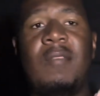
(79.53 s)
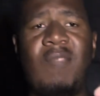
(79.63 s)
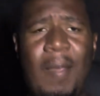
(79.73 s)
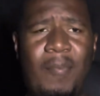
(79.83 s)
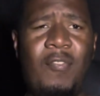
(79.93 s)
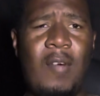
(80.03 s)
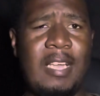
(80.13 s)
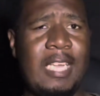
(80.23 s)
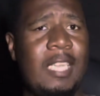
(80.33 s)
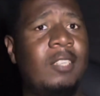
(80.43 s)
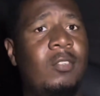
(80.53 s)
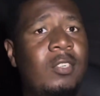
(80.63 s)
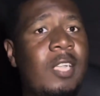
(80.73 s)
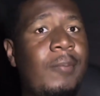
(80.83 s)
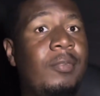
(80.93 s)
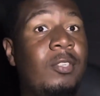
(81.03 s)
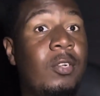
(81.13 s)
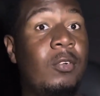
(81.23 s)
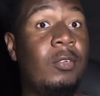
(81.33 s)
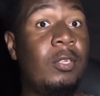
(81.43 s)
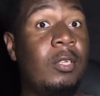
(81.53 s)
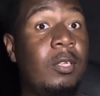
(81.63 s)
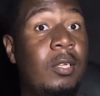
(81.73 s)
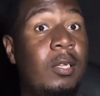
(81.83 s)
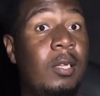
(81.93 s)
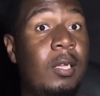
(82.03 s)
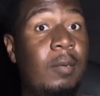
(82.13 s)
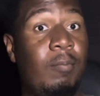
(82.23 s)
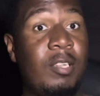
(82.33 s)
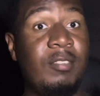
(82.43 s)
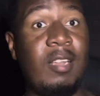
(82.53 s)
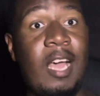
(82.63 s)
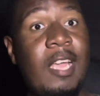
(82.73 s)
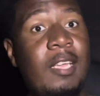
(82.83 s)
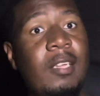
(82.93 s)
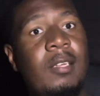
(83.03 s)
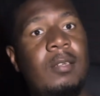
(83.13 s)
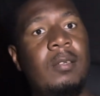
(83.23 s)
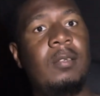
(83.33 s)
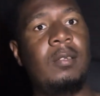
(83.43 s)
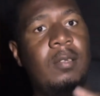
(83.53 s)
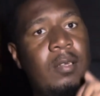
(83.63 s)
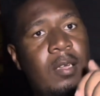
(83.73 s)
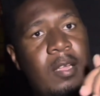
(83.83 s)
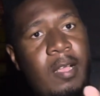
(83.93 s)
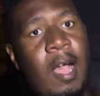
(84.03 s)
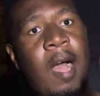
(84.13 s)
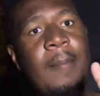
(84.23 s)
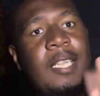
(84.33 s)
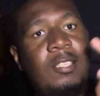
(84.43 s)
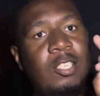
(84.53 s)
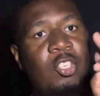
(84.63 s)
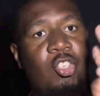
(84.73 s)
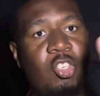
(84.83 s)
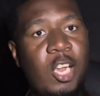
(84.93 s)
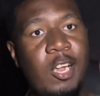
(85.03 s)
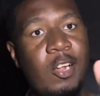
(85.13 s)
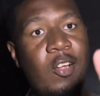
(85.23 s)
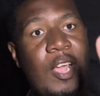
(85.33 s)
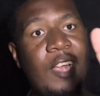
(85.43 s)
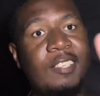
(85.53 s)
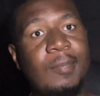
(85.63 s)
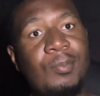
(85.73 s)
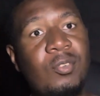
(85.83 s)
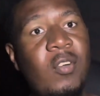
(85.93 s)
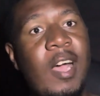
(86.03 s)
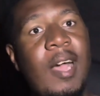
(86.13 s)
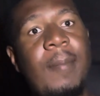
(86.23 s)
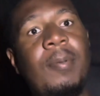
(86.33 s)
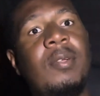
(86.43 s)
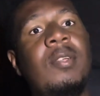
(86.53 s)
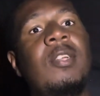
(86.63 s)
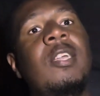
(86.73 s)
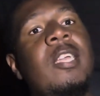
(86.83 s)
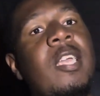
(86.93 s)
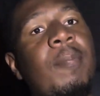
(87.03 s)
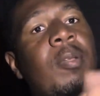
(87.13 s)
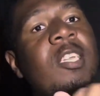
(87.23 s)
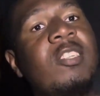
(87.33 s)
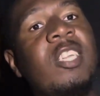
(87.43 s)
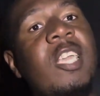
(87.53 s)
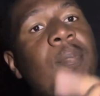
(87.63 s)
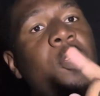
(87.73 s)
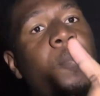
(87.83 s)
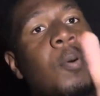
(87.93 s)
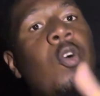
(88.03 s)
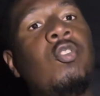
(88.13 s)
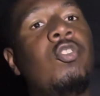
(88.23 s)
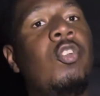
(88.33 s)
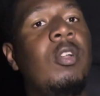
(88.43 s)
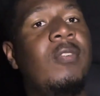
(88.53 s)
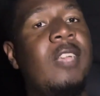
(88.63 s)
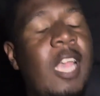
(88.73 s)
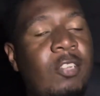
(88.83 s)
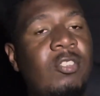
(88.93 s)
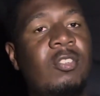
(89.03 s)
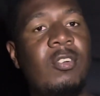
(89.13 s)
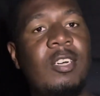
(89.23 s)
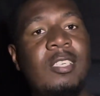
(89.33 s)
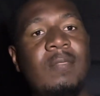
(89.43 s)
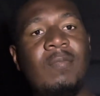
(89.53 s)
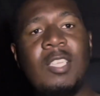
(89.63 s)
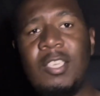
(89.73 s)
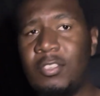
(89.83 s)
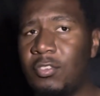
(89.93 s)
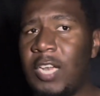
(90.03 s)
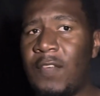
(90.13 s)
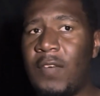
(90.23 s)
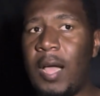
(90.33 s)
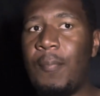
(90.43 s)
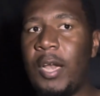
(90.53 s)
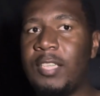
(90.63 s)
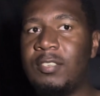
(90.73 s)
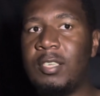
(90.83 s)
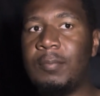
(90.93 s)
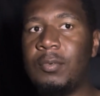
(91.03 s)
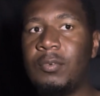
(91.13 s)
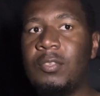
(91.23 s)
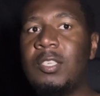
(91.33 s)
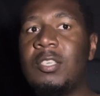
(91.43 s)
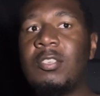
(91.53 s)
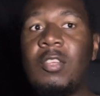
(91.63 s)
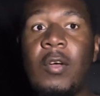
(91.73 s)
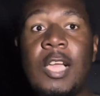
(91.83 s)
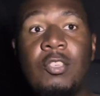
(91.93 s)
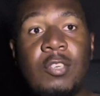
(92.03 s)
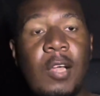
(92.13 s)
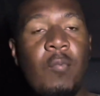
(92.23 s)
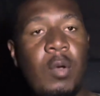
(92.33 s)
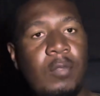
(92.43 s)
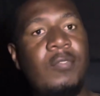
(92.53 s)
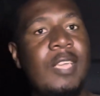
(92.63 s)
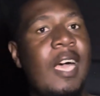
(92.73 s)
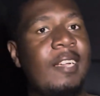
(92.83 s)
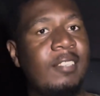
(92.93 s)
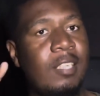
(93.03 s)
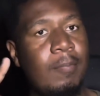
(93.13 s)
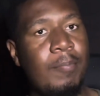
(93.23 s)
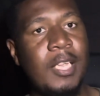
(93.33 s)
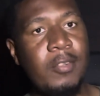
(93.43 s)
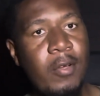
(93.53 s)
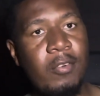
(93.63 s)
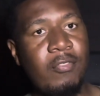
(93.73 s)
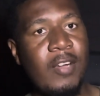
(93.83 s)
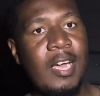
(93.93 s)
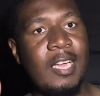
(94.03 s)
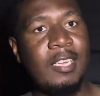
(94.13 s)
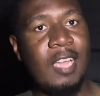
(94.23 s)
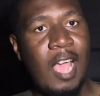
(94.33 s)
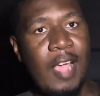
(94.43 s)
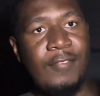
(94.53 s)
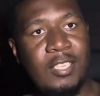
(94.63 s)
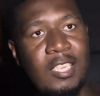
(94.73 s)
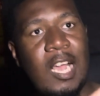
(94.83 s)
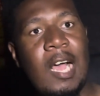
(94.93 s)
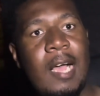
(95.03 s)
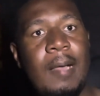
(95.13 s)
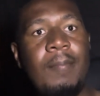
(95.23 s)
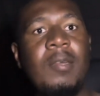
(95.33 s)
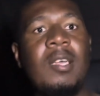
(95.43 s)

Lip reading: before I get into the episode, please like, comment, share, and subscribe. And please keep your post notifications on to that vibrating symbol so each and every one of you guys can be notified every time